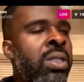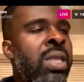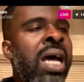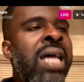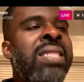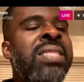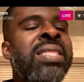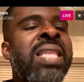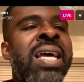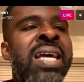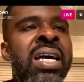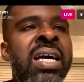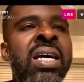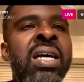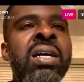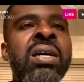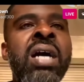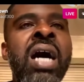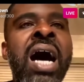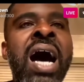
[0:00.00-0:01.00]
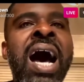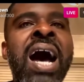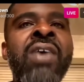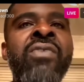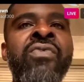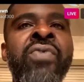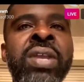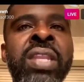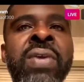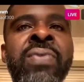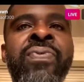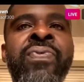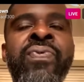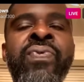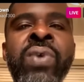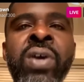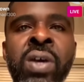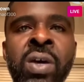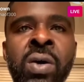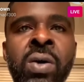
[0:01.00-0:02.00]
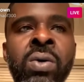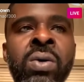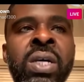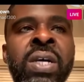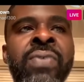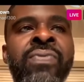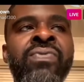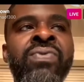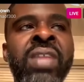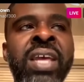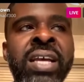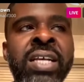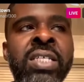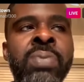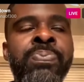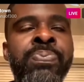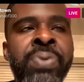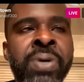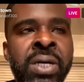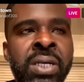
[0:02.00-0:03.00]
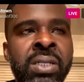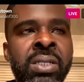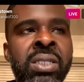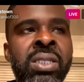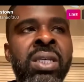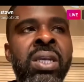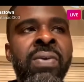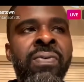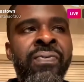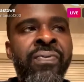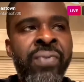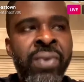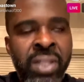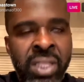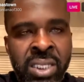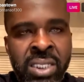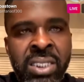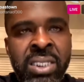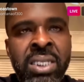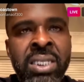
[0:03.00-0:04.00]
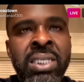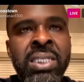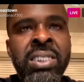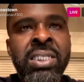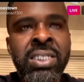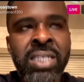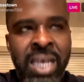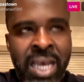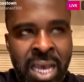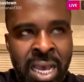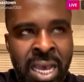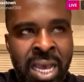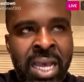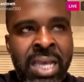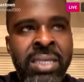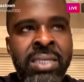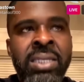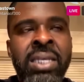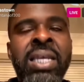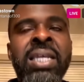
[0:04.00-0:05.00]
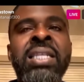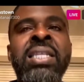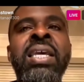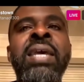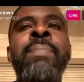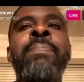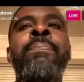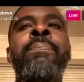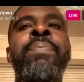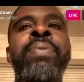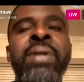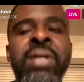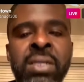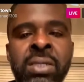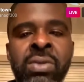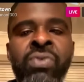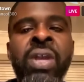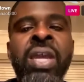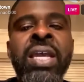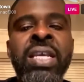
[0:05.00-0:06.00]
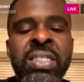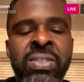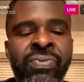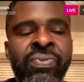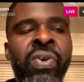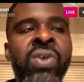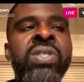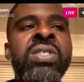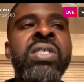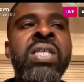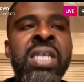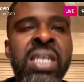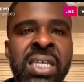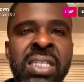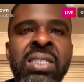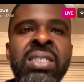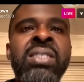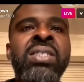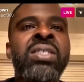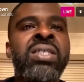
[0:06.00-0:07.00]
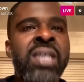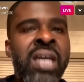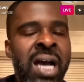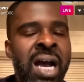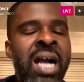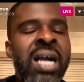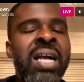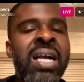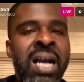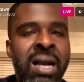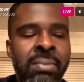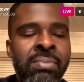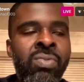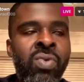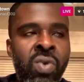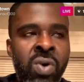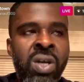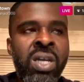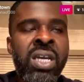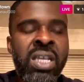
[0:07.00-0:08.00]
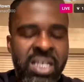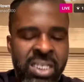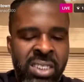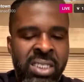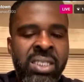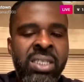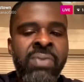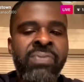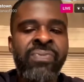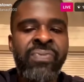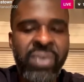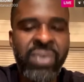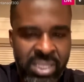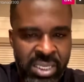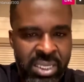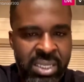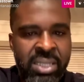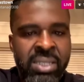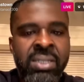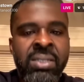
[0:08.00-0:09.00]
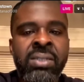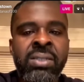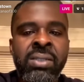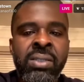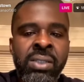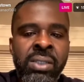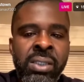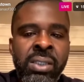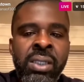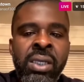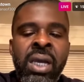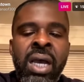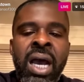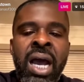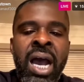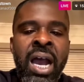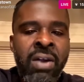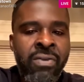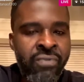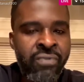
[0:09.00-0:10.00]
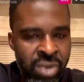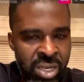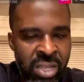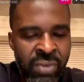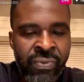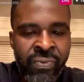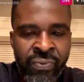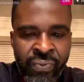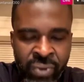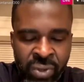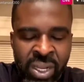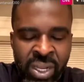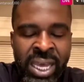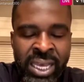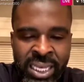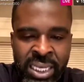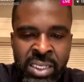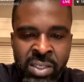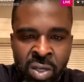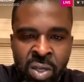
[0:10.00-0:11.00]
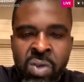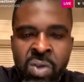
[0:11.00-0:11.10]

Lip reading: That nigga, I really feel if niggas put their feelings to the side and they put hits versus hits, Ja got more hits than 50. Yeah, I feel like you do.